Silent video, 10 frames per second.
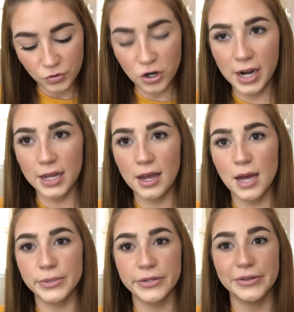Tried it,
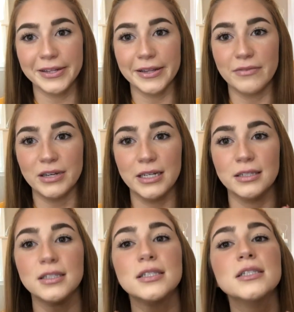absolutely love
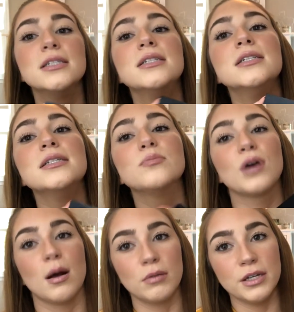it.
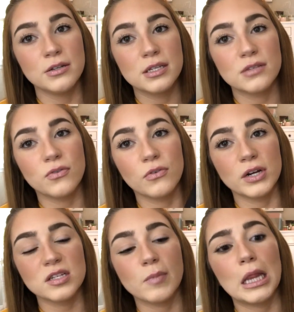Probably use this for the
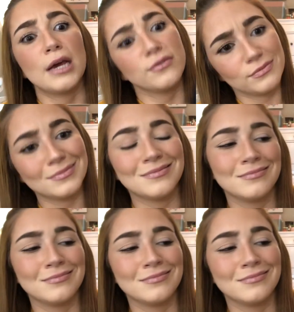rest of my life.